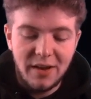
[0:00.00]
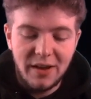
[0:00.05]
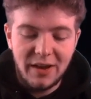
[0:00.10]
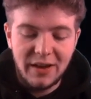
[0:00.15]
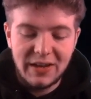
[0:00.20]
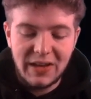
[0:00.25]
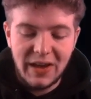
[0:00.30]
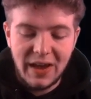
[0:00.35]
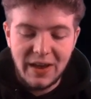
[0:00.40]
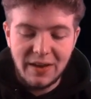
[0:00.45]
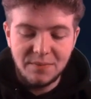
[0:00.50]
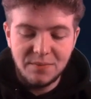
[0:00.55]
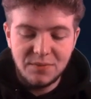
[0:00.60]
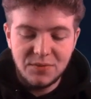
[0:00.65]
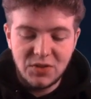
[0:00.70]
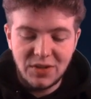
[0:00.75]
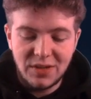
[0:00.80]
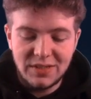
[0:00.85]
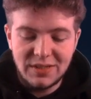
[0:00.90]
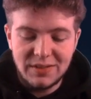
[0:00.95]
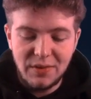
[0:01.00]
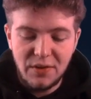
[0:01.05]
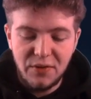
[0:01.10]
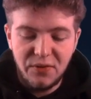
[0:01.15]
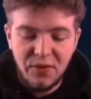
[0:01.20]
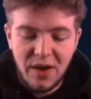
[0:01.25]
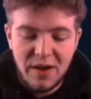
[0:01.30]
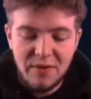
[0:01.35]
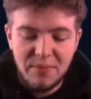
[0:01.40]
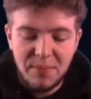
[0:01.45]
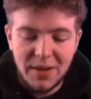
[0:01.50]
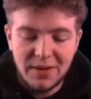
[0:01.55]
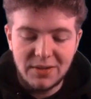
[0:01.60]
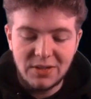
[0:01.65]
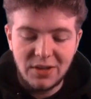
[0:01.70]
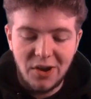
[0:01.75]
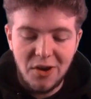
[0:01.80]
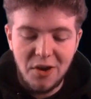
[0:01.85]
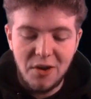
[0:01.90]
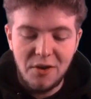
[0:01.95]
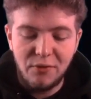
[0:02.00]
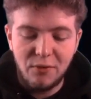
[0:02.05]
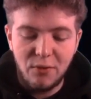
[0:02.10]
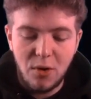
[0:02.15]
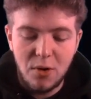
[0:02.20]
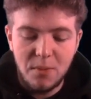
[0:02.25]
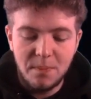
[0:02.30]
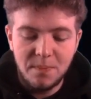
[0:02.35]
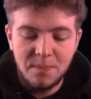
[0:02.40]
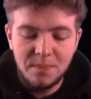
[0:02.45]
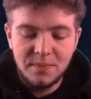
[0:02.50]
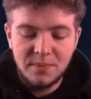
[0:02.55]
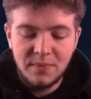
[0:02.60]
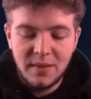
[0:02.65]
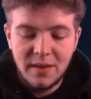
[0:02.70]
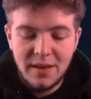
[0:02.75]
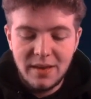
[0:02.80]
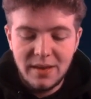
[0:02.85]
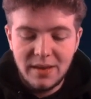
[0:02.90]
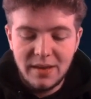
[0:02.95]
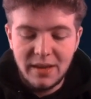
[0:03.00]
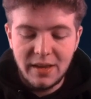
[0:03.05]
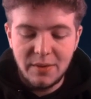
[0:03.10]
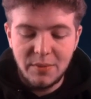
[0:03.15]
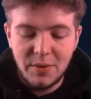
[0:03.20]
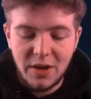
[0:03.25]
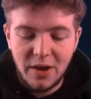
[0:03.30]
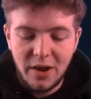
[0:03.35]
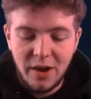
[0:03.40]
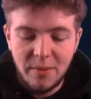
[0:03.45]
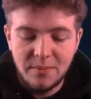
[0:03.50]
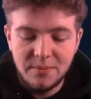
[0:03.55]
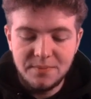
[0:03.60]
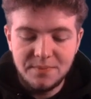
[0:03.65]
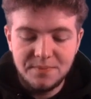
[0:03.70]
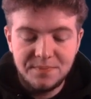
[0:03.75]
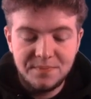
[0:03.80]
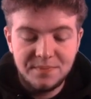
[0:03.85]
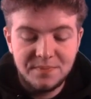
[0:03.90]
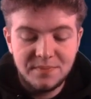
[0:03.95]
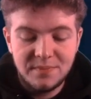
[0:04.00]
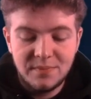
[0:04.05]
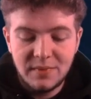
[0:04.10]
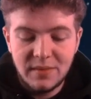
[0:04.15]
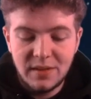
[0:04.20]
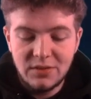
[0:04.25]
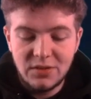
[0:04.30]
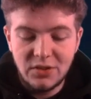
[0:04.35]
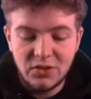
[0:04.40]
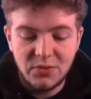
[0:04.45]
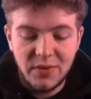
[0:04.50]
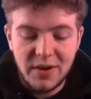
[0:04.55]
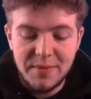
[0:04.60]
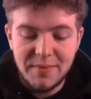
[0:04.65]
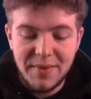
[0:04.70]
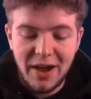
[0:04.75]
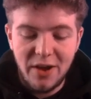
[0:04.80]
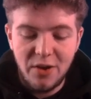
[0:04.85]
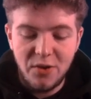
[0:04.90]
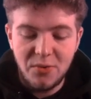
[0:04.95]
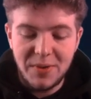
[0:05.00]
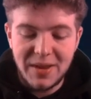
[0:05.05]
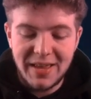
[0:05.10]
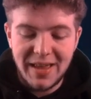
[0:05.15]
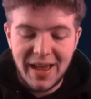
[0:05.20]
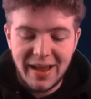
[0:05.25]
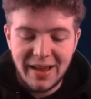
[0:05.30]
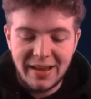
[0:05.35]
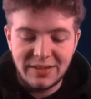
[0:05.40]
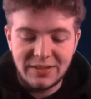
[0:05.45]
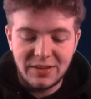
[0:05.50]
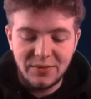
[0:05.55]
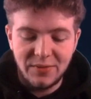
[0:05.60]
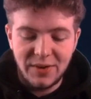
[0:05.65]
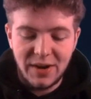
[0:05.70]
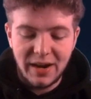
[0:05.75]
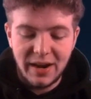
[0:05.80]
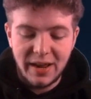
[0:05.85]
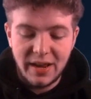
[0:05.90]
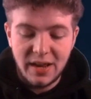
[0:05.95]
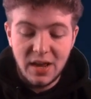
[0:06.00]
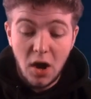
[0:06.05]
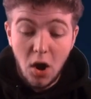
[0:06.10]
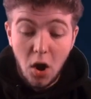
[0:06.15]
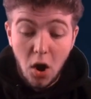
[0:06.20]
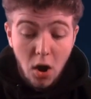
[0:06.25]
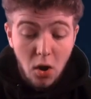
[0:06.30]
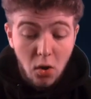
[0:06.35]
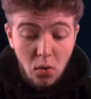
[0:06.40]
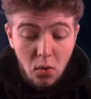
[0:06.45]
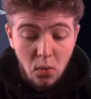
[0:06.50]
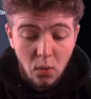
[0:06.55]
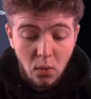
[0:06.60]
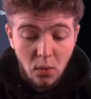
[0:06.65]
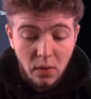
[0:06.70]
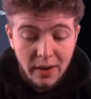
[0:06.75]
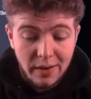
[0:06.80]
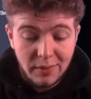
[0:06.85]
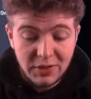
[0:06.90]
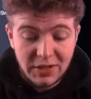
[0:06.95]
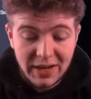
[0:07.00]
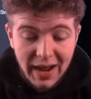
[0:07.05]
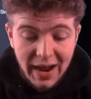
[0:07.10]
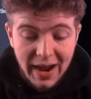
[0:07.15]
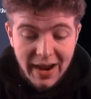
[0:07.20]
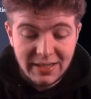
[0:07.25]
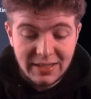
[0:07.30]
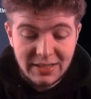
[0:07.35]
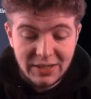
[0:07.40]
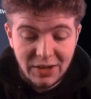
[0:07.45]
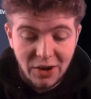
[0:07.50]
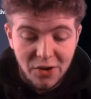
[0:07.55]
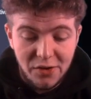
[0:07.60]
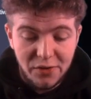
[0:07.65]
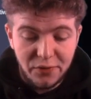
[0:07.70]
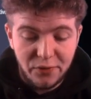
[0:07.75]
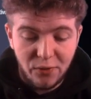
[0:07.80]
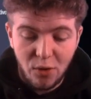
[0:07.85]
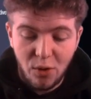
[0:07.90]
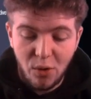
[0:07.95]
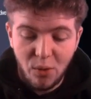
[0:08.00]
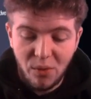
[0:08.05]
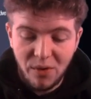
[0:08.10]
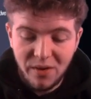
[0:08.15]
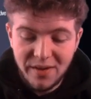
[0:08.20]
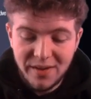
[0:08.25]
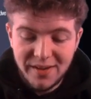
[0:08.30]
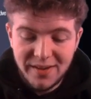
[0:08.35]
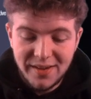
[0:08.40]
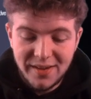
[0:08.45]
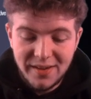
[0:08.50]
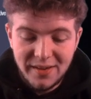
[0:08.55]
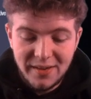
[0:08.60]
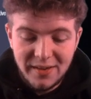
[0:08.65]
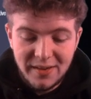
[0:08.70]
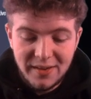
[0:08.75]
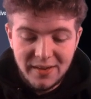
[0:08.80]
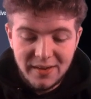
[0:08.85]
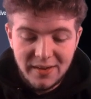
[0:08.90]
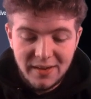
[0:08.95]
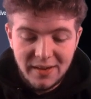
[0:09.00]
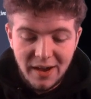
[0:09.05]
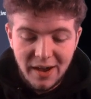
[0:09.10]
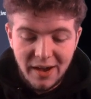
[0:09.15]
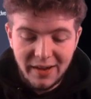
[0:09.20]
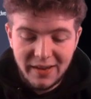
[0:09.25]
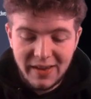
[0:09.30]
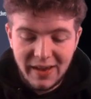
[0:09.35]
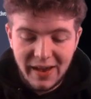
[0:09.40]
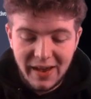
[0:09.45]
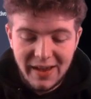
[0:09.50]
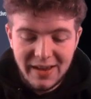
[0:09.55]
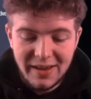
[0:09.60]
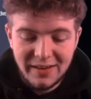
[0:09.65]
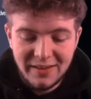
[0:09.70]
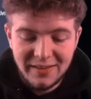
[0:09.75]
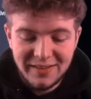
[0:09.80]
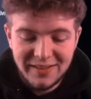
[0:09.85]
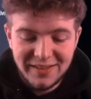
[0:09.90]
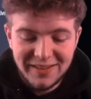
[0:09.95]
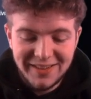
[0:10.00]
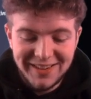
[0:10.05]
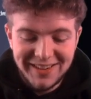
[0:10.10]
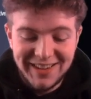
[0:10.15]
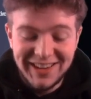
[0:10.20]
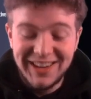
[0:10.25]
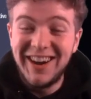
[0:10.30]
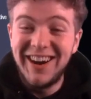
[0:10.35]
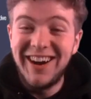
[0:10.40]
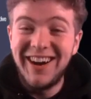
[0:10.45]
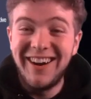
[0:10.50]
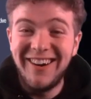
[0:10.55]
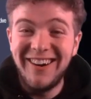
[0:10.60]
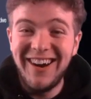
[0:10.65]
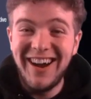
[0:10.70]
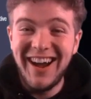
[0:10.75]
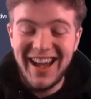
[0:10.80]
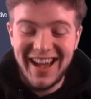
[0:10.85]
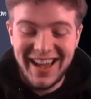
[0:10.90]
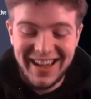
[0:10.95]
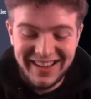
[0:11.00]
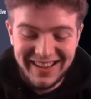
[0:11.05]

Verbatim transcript: Okay, so 75 plus overall. Here we go. Doesn't really matter who we get, is it really? Oh, it was an 80 overall. Okay. All right.